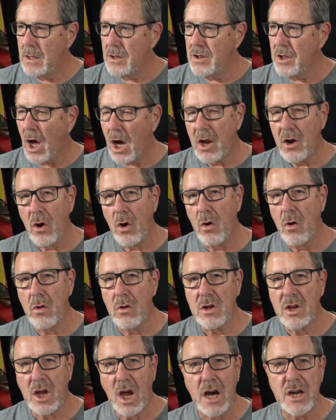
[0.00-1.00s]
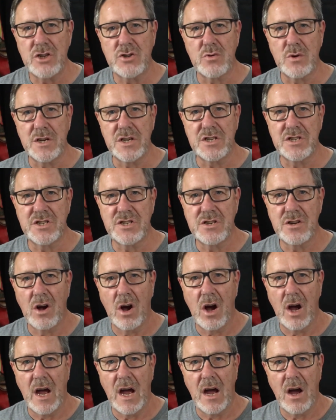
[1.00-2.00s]
Not all countries
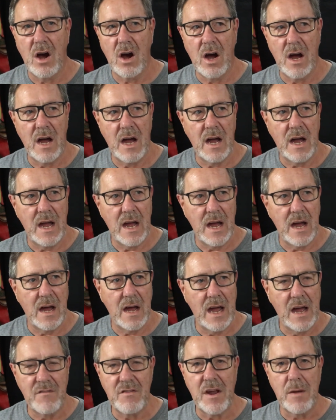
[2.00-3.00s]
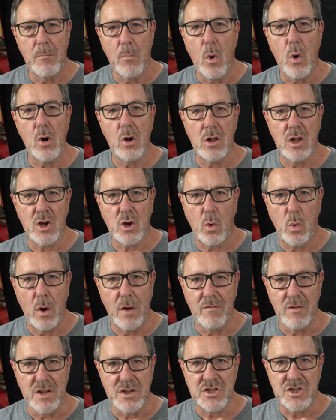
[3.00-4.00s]
have a moral
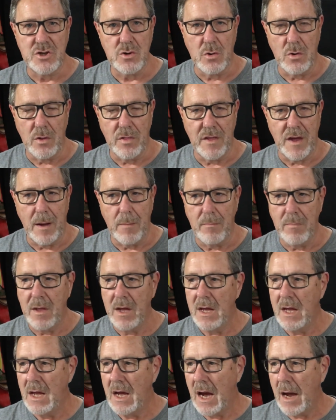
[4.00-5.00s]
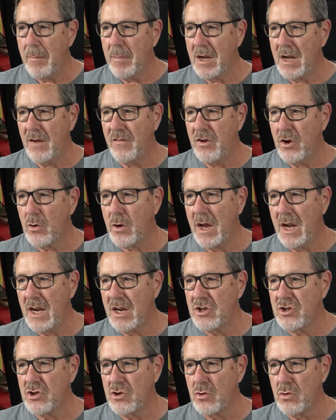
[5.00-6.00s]
equivalence to them. I mean, if you get
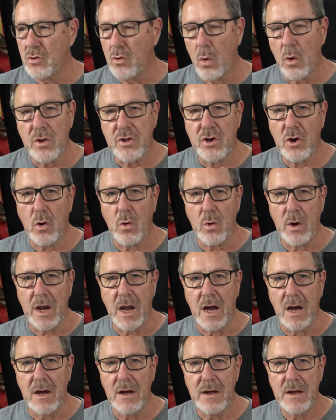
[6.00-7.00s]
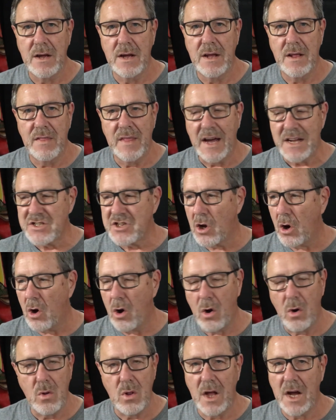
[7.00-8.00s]
into North Korea, that's a
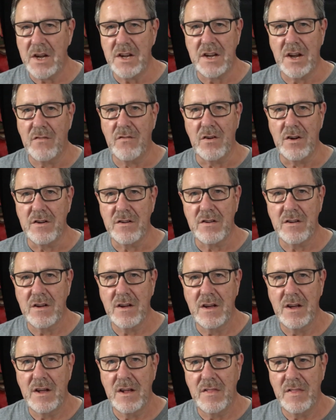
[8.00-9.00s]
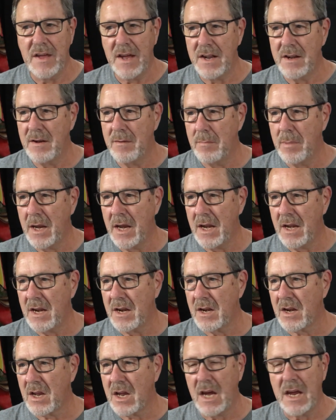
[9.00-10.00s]
whole lot different than being
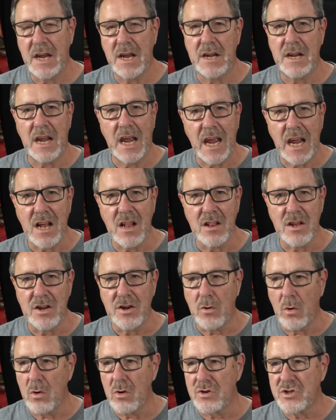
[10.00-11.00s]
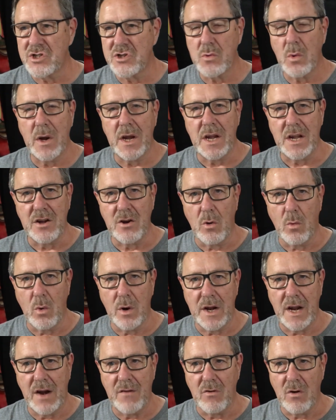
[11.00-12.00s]
in England or Sweden or
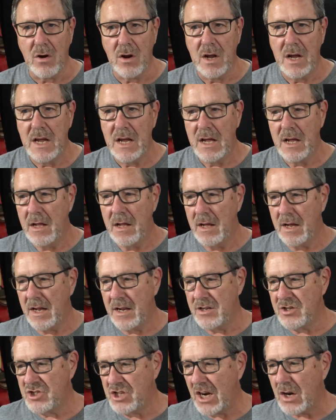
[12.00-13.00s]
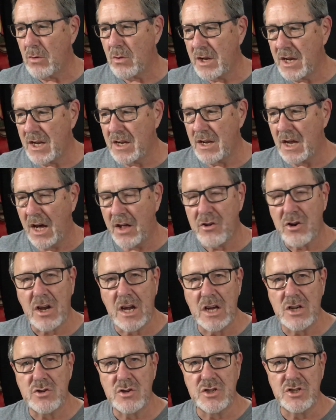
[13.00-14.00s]
whatever. And generally in the other
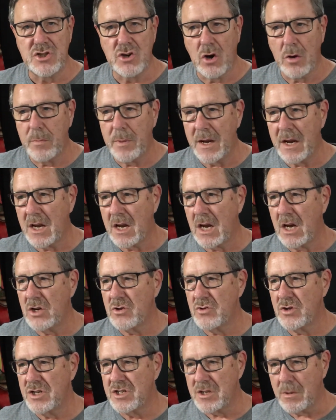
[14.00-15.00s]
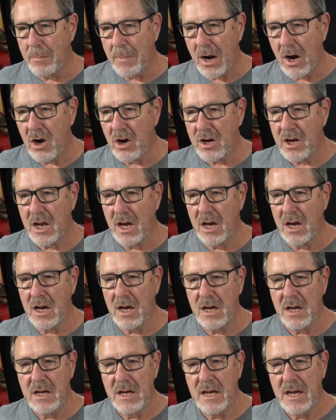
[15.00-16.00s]
countries, European countries,
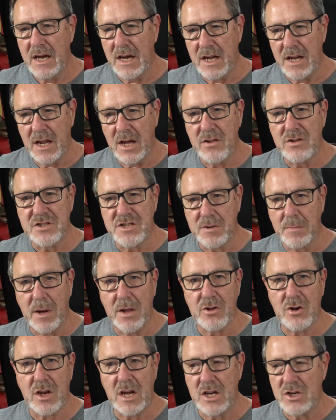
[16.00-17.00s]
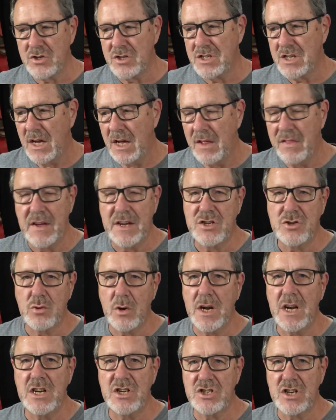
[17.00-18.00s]
America, and some other countries, they
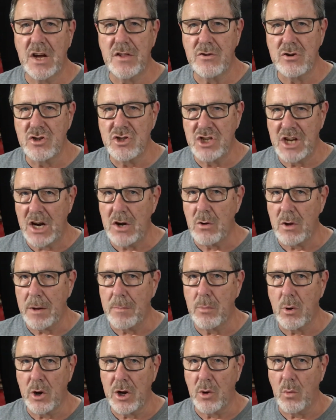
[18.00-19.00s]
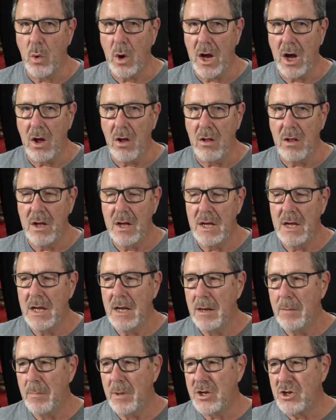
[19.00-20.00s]
treat each other generally pretty well.
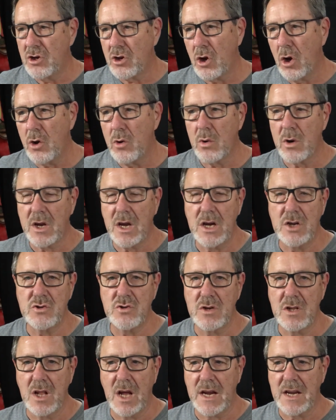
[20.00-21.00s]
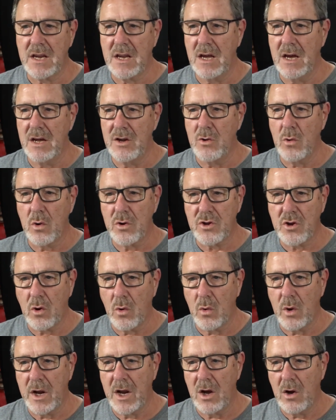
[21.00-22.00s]
But you go to a country like North
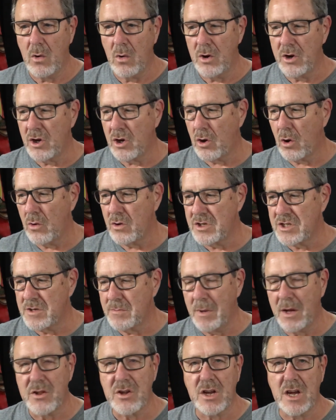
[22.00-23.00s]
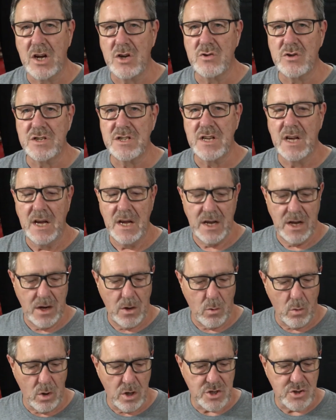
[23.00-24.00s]
Korea, or you go to some other countries
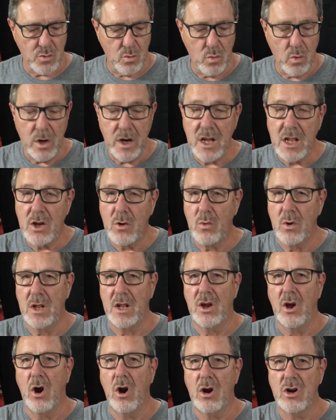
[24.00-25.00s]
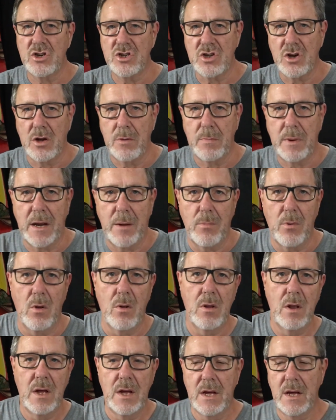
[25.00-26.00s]
where it's really, really harsh on
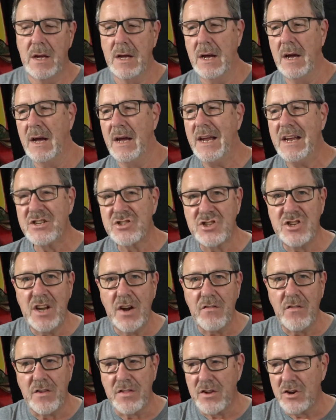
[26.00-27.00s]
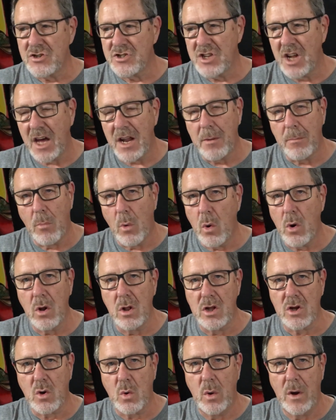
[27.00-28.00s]
people, it's different. There's not a
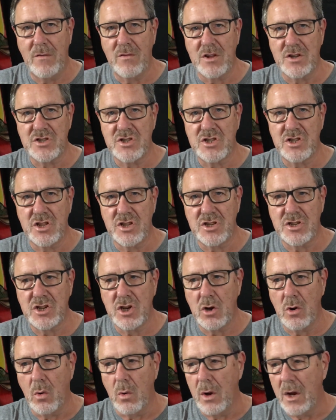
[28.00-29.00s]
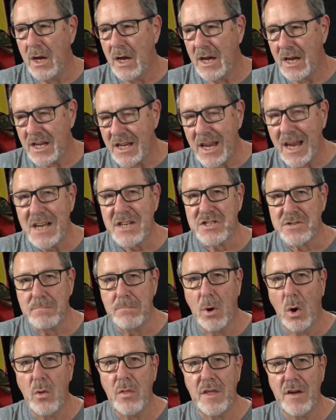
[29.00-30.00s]
moral equivalence to the two. Yes,
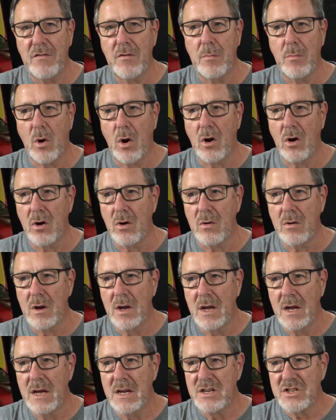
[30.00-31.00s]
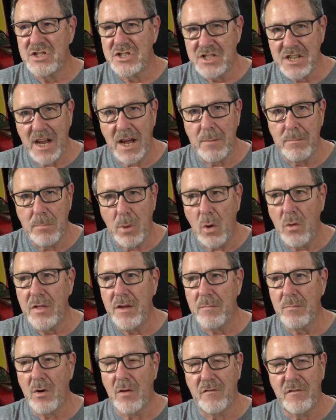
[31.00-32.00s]
both of them are
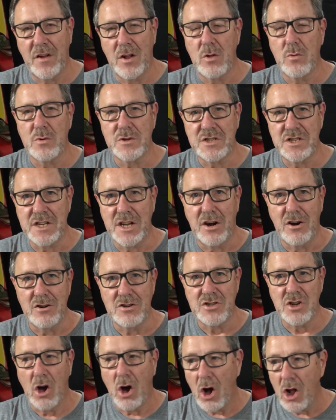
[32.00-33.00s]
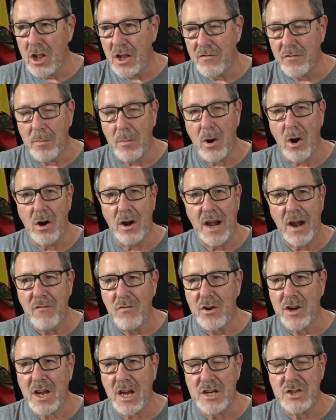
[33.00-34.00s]
filled with sinners. All of them are.
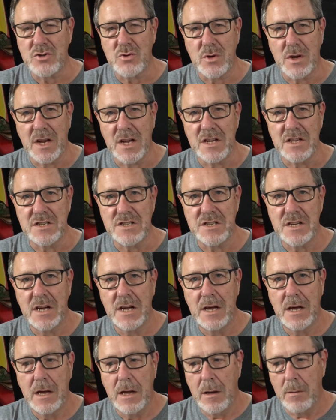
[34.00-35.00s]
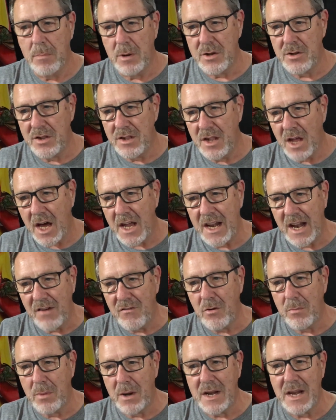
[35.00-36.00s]
Every country is. But not
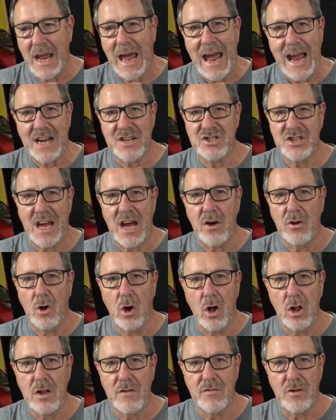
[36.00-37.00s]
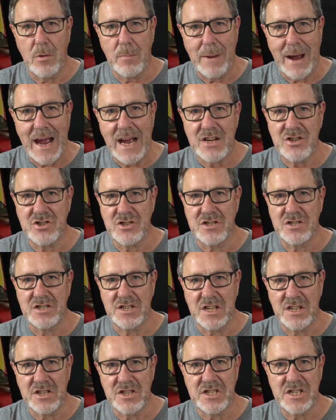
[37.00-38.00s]
everybody acts out all of their passions
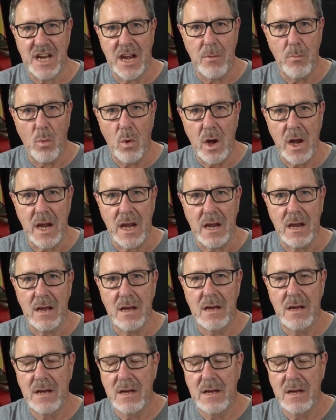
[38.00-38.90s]
in the same way.